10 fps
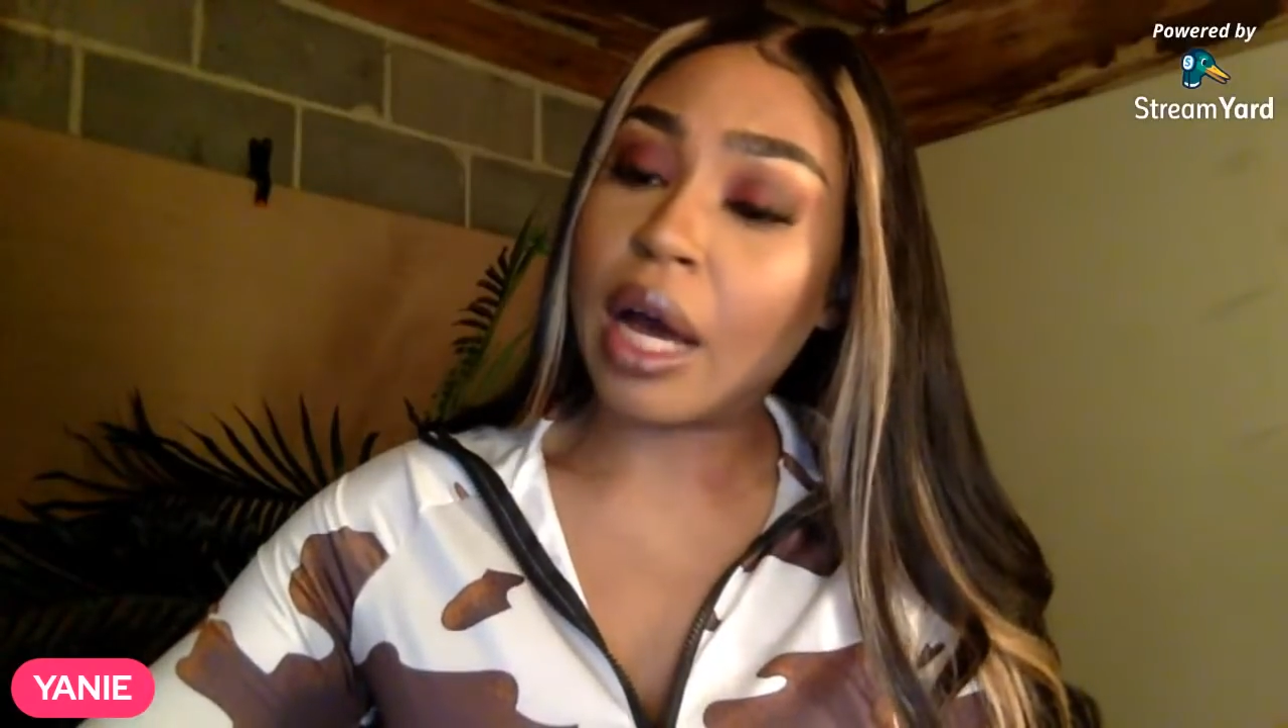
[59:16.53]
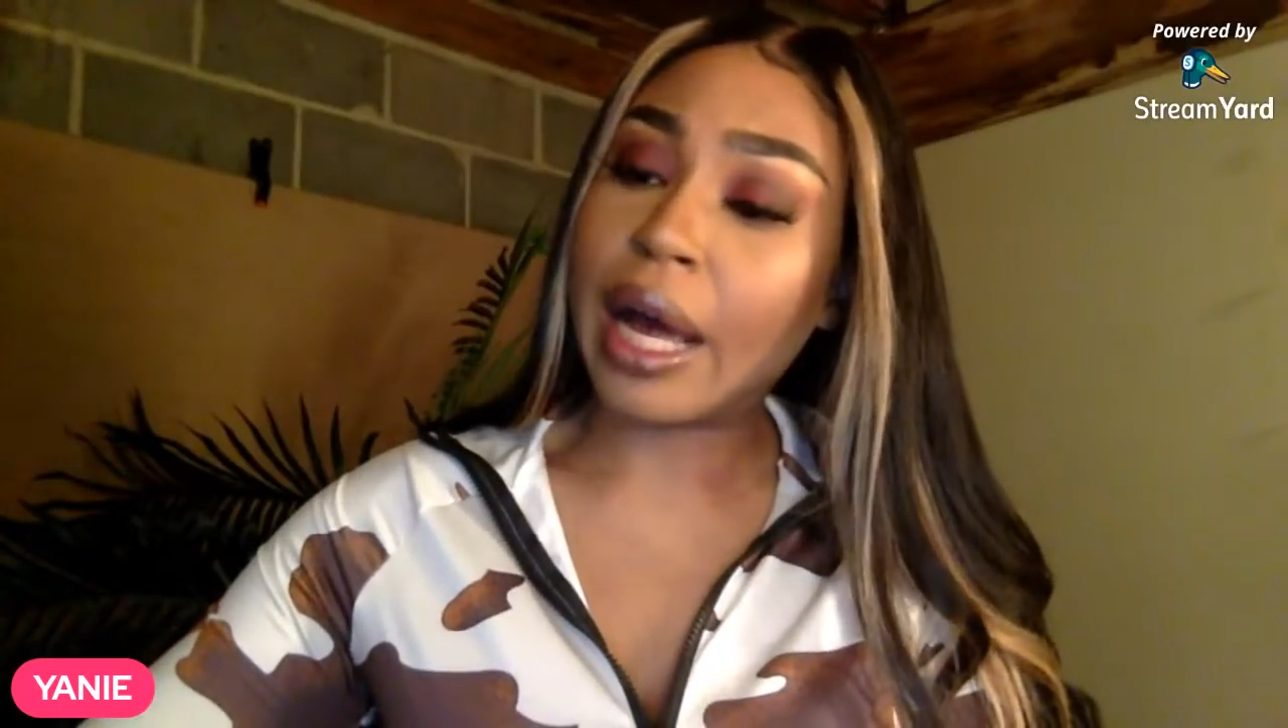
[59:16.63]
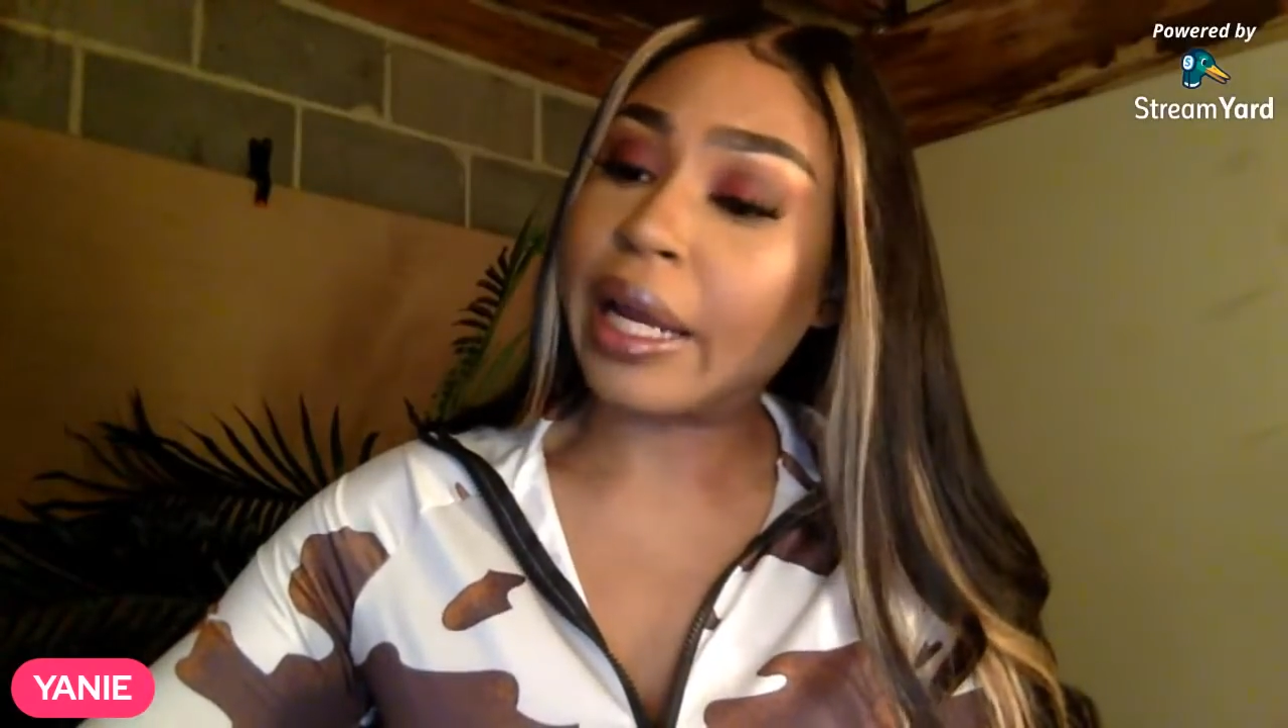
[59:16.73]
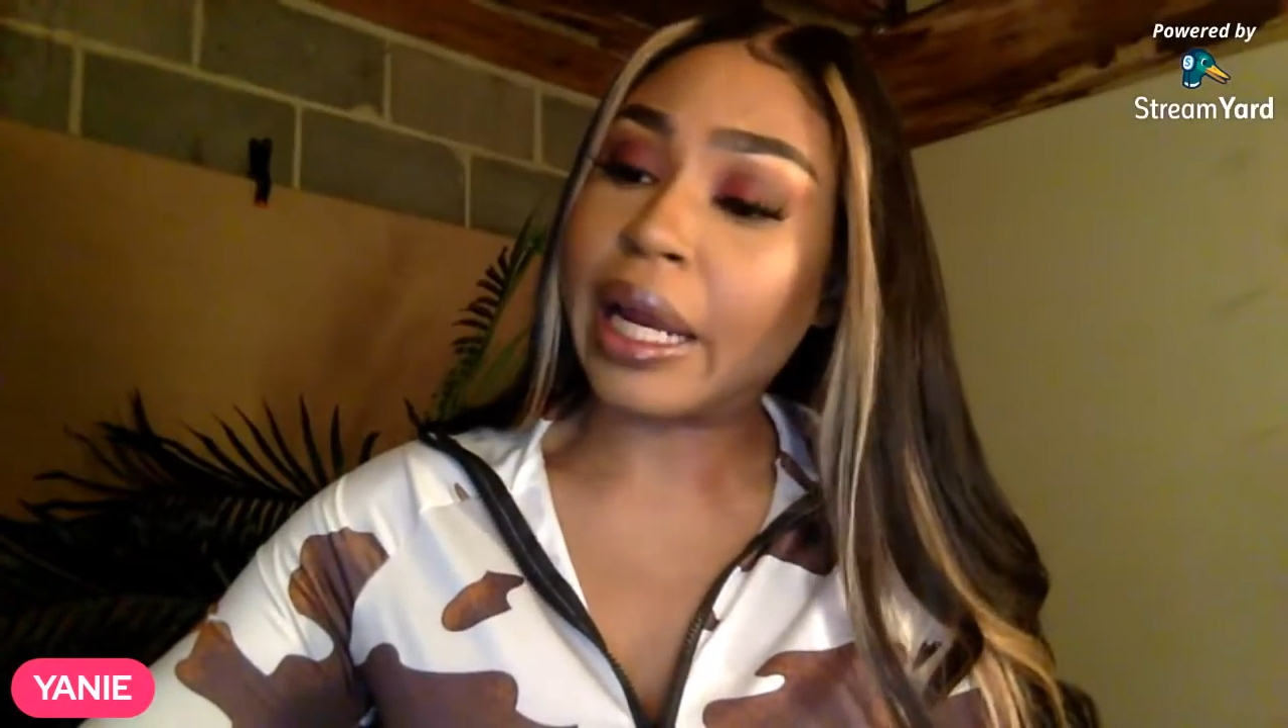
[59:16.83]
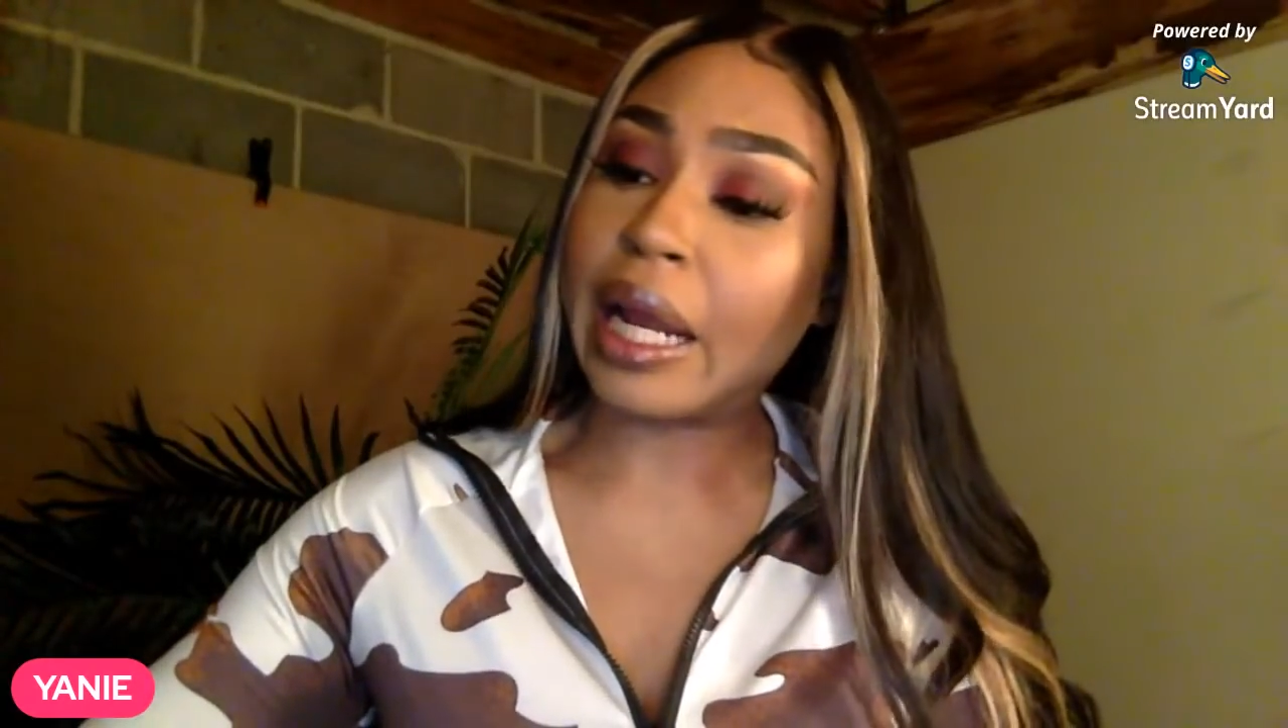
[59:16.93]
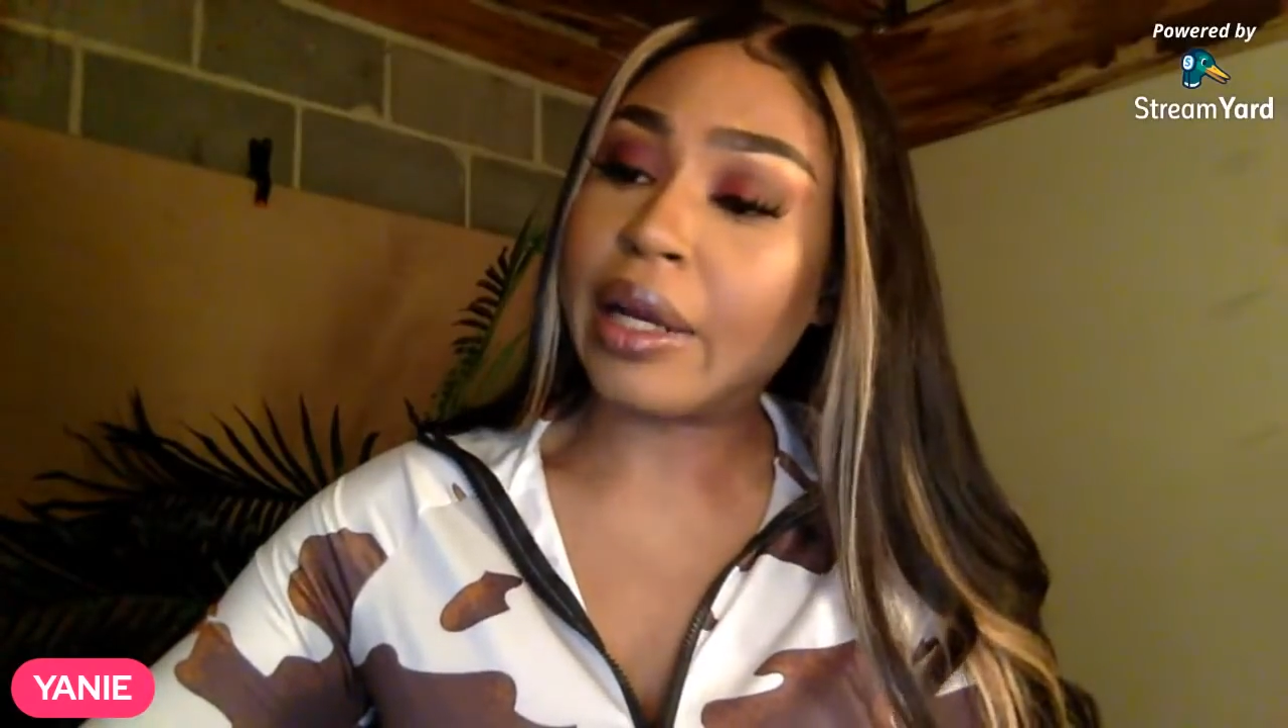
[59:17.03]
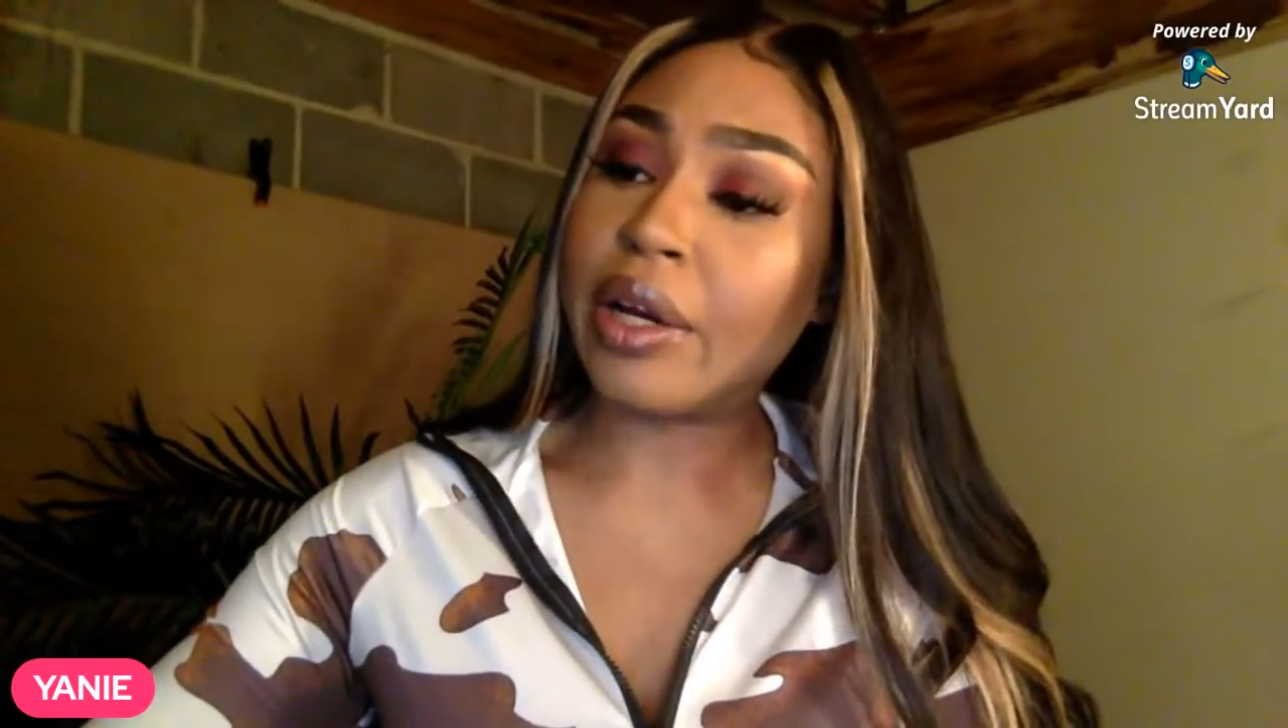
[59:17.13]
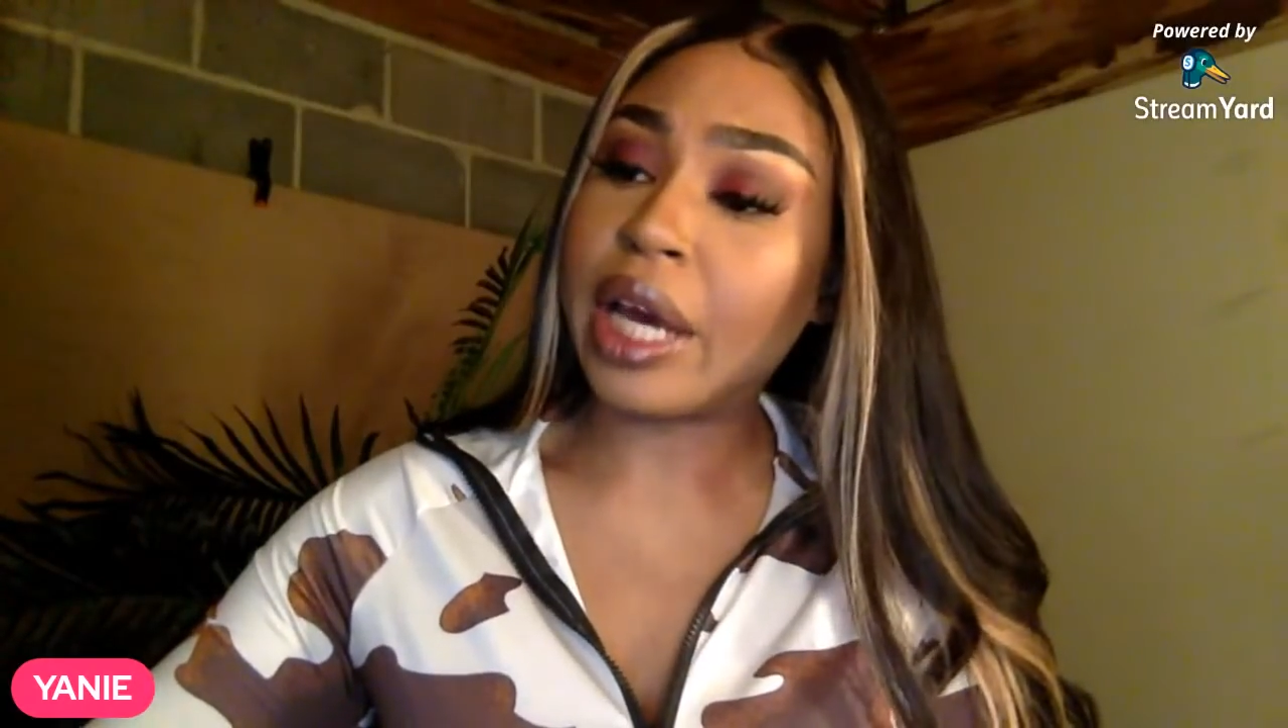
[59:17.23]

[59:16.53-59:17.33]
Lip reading: I know